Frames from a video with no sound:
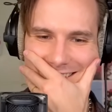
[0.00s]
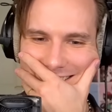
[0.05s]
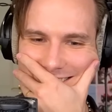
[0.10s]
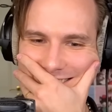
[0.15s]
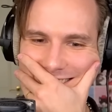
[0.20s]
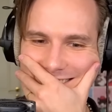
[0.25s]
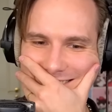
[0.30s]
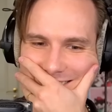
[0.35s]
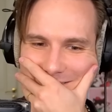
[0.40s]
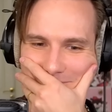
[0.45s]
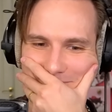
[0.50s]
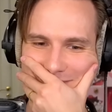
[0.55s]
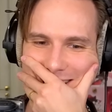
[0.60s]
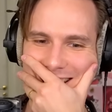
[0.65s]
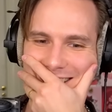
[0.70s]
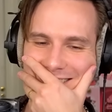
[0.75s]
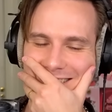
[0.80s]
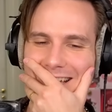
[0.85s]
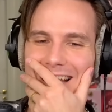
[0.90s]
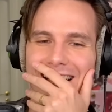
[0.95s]
this is
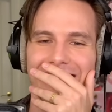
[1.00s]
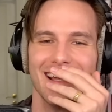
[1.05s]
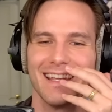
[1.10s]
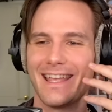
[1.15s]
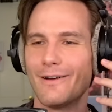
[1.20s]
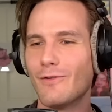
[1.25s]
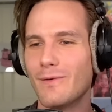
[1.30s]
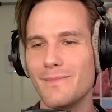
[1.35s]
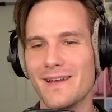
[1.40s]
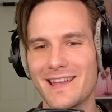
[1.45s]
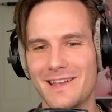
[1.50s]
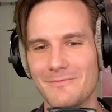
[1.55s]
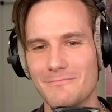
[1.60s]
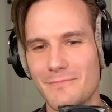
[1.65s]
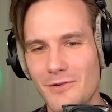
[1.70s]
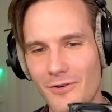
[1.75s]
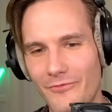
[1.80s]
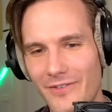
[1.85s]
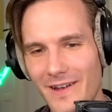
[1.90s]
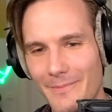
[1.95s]
amazing. Can we make a
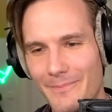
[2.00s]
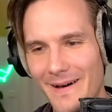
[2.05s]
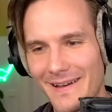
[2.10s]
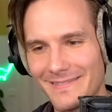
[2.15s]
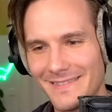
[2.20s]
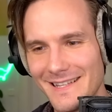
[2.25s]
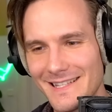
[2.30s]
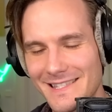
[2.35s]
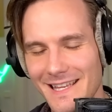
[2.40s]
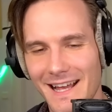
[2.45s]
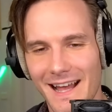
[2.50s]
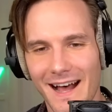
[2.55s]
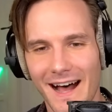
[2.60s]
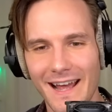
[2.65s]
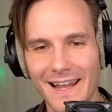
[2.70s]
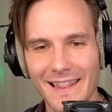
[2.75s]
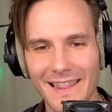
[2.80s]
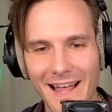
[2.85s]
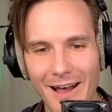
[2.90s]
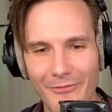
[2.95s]
movie about this?
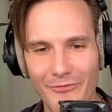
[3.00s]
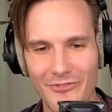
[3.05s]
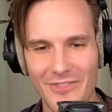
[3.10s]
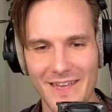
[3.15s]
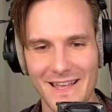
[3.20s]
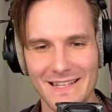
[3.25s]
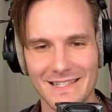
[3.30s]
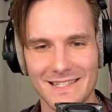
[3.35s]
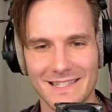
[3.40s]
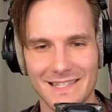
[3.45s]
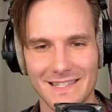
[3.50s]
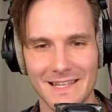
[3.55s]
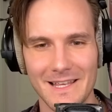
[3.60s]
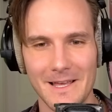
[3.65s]
I love this.